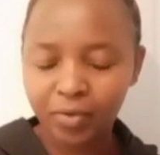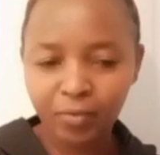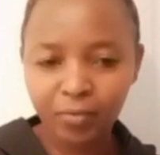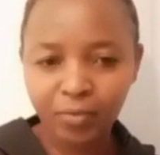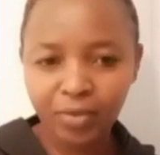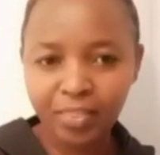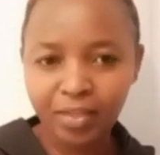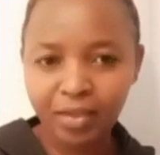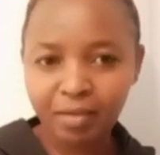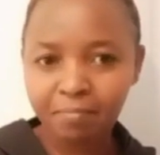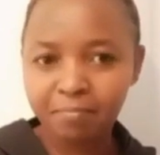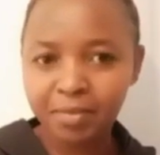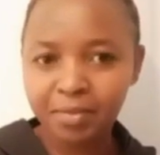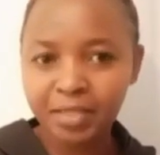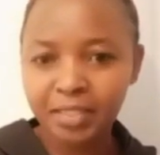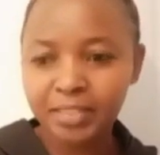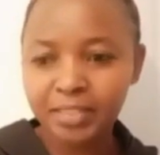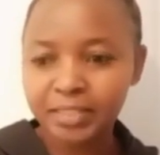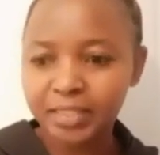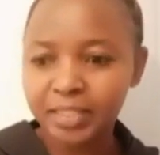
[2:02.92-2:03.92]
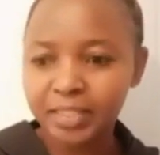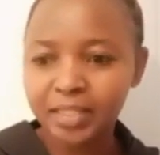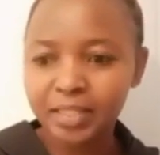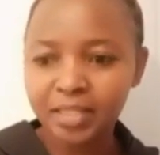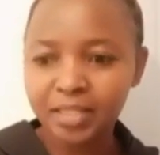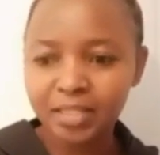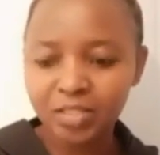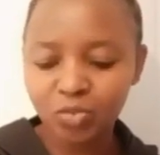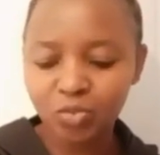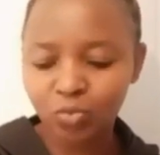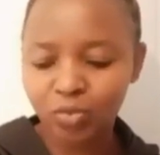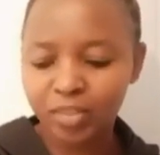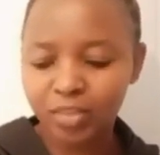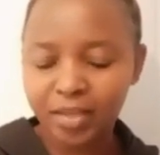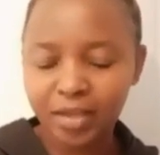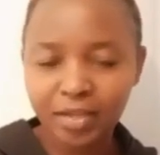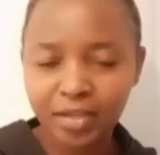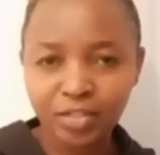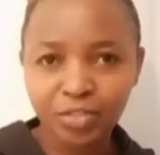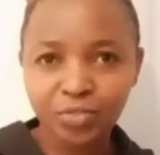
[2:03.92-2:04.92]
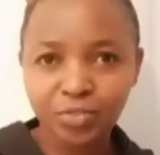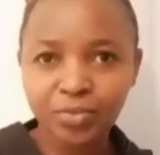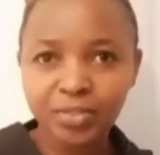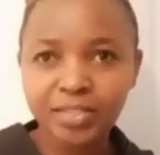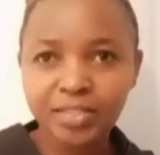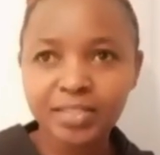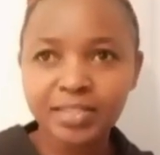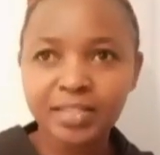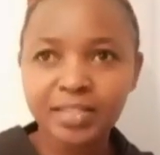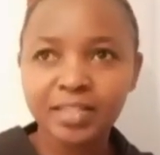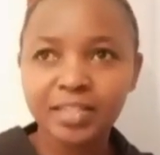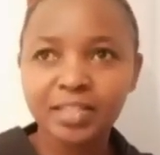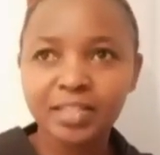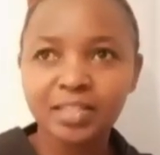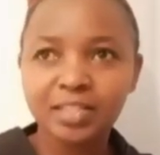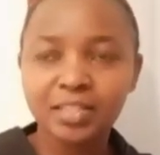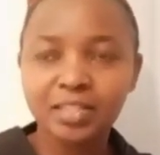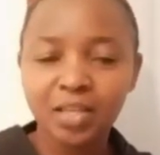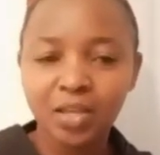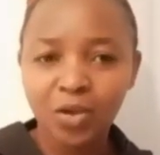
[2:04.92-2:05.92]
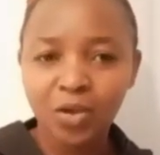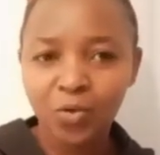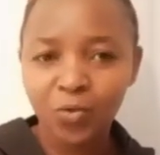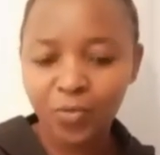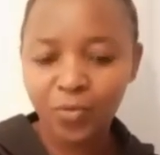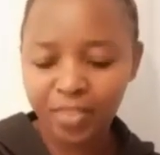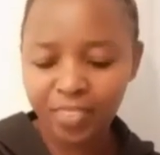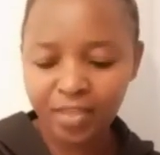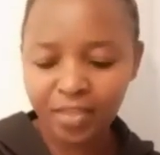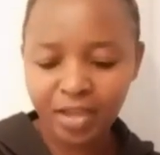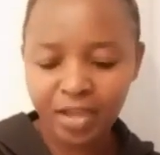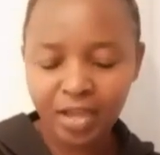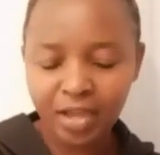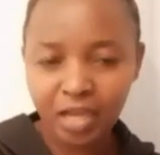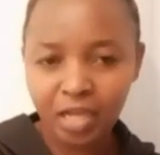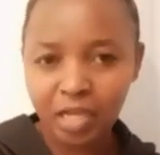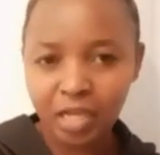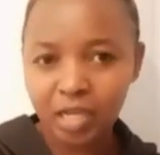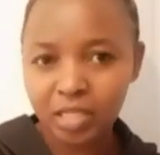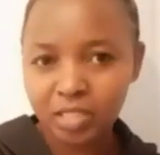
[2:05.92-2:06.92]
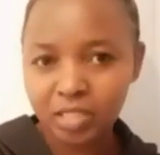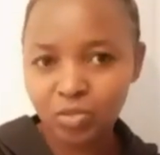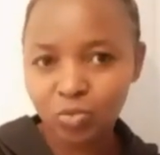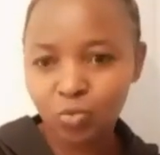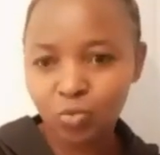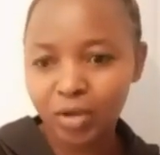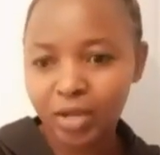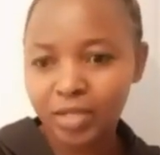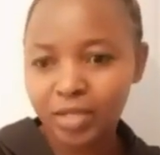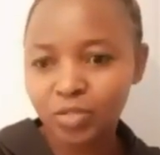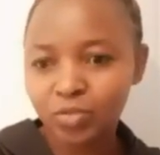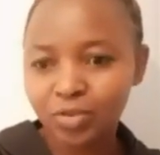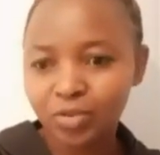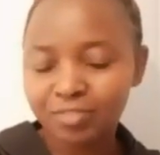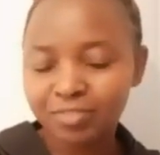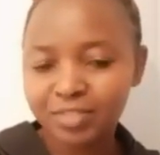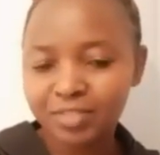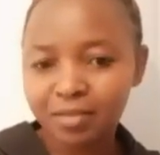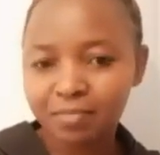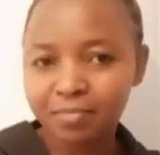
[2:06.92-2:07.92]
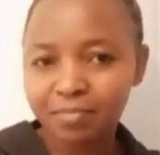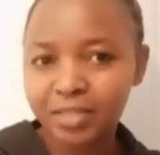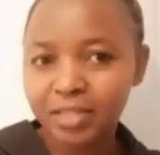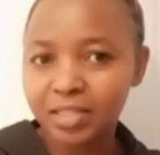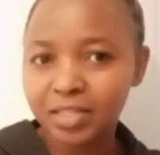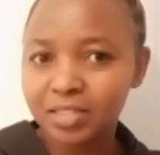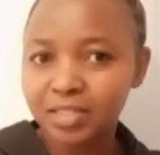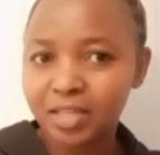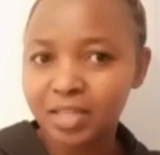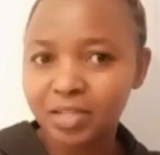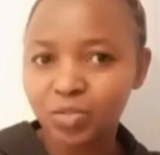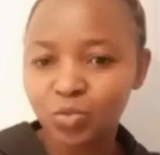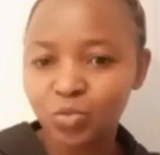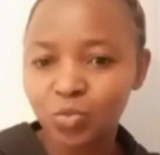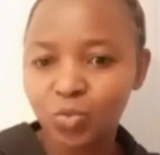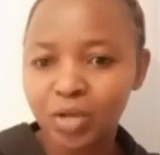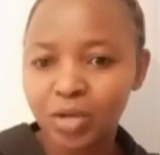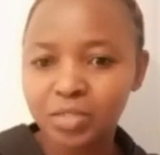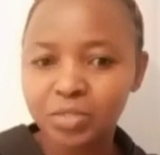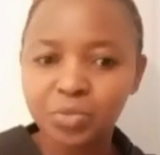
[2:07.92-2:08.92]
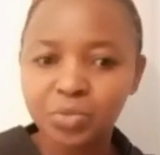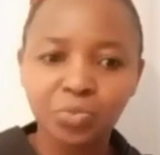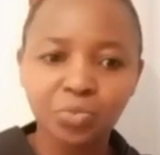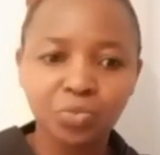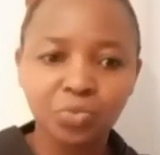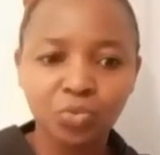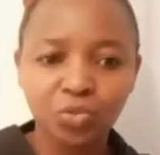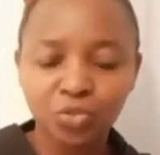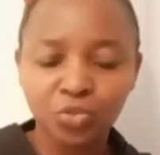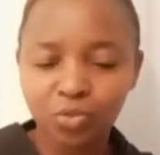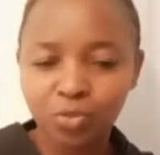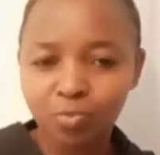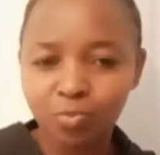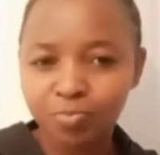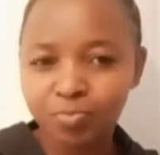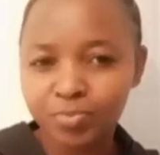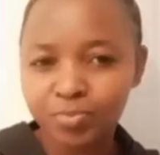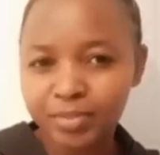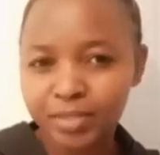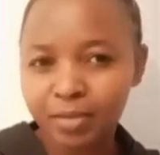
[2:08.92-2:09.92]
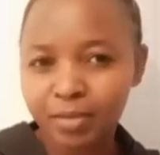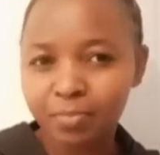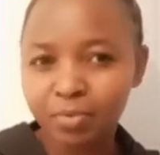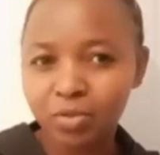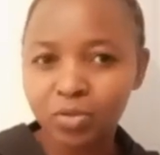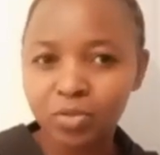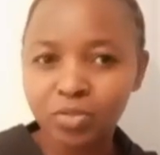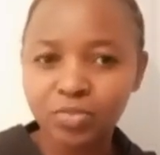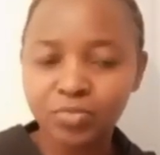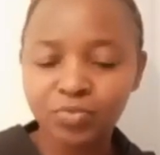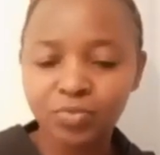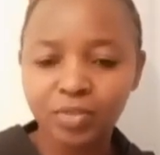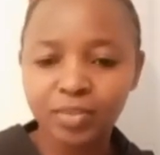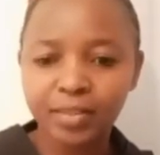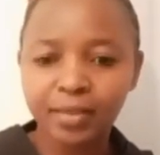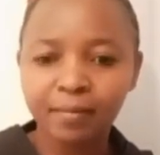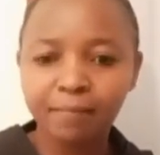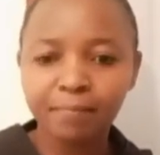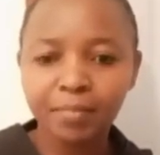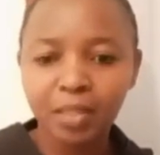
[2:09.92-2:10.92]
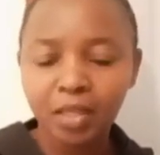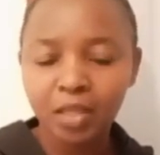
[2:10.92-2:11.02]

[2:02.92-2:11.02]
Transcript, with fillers: whether beddings, whether dresses, whether you want you have some kids and you want to shop some clothes for them,